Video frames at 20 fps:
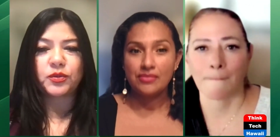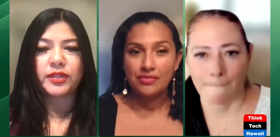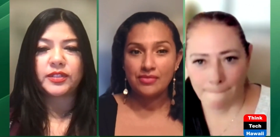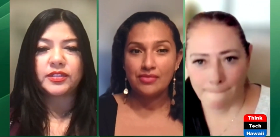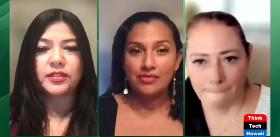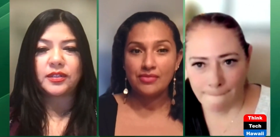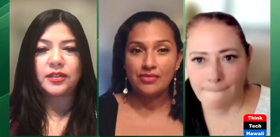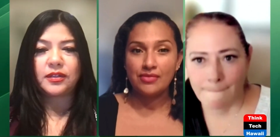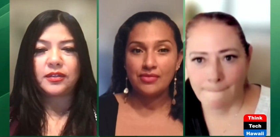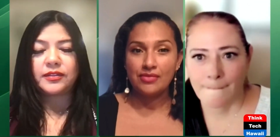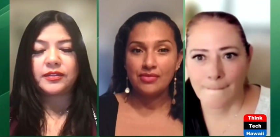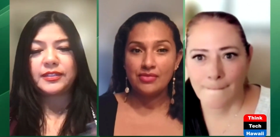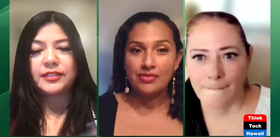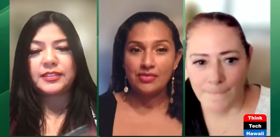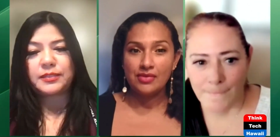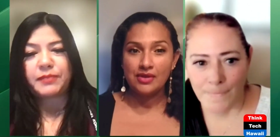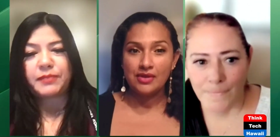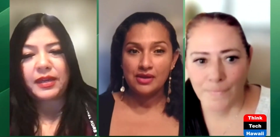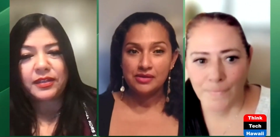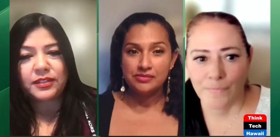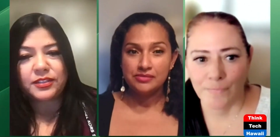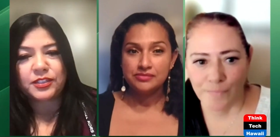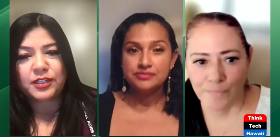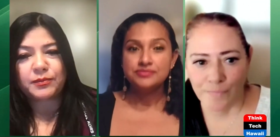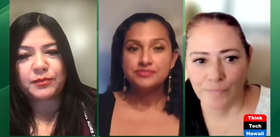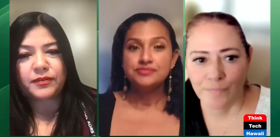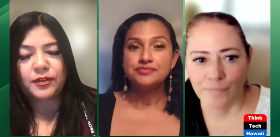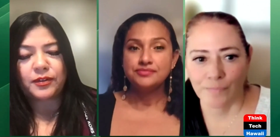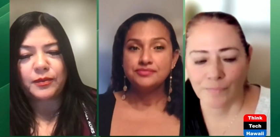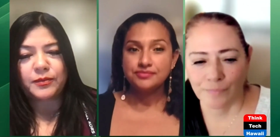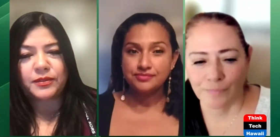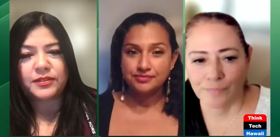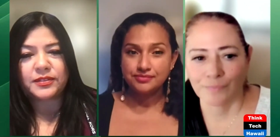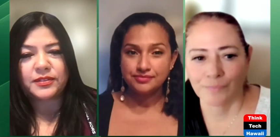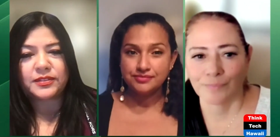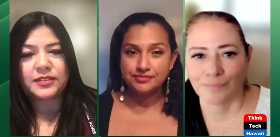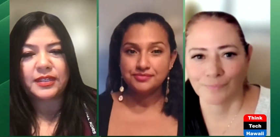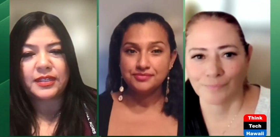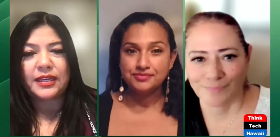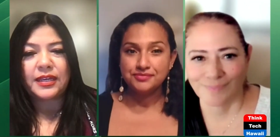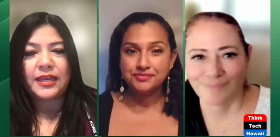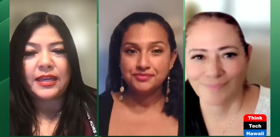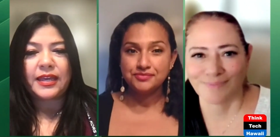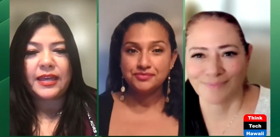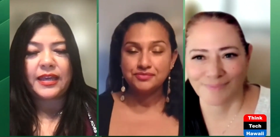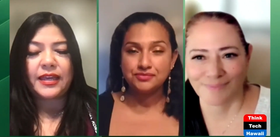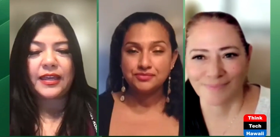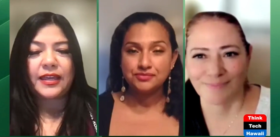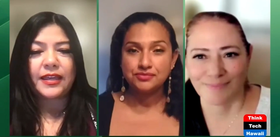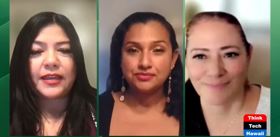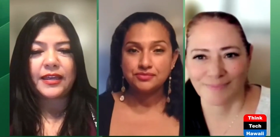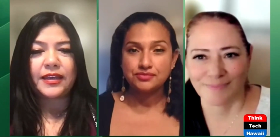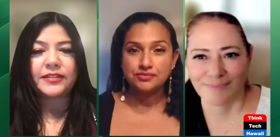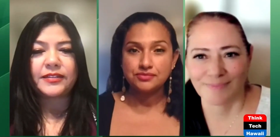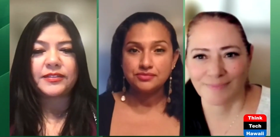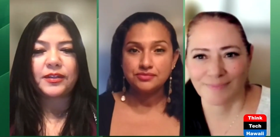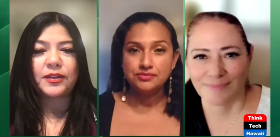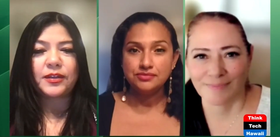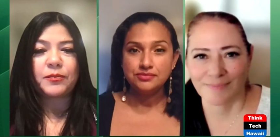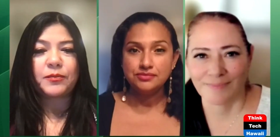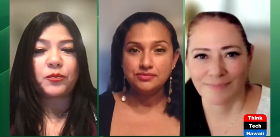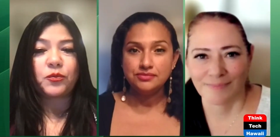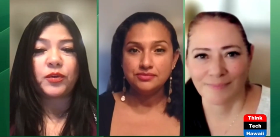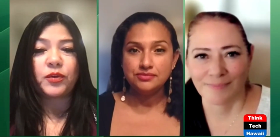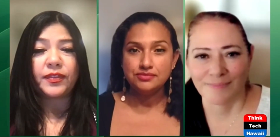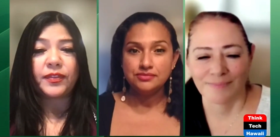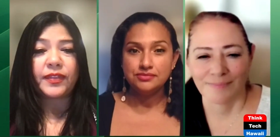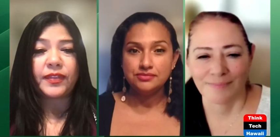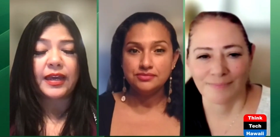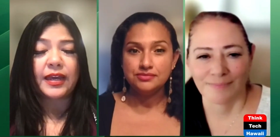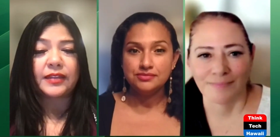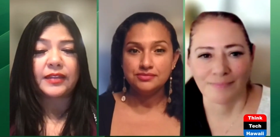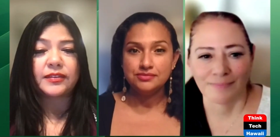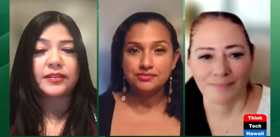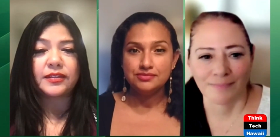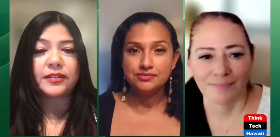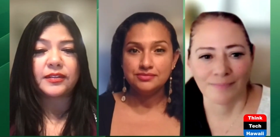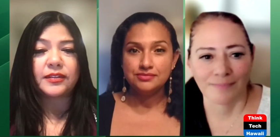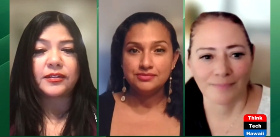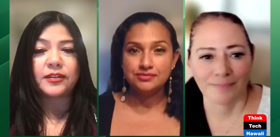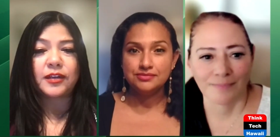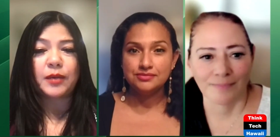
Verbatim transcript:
Speaker 1: joined the Hispanic Chamber of Commerce. And with that, the